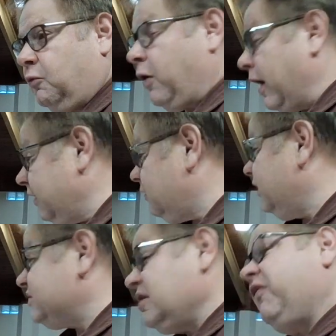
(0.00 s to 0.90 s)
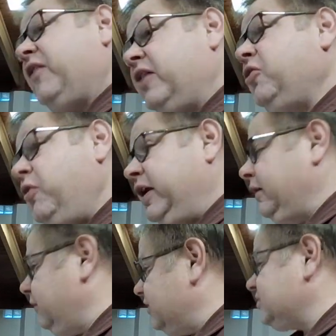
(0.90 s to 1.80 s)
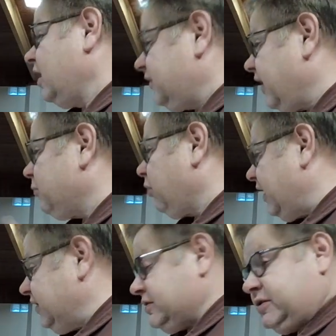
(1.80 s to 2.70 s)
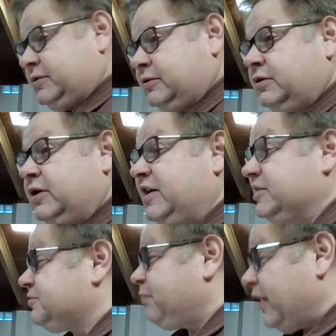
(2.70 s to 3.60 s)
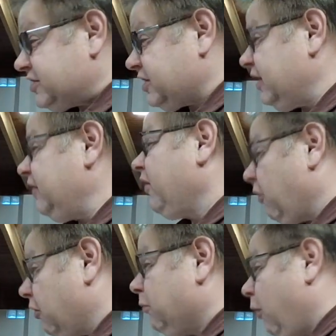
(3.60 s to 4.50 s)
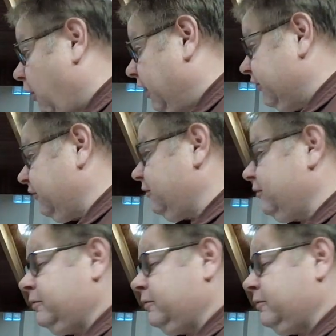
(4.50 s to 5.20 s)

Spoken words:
Why? It's not their duty. It's not their place. Especially their little boys.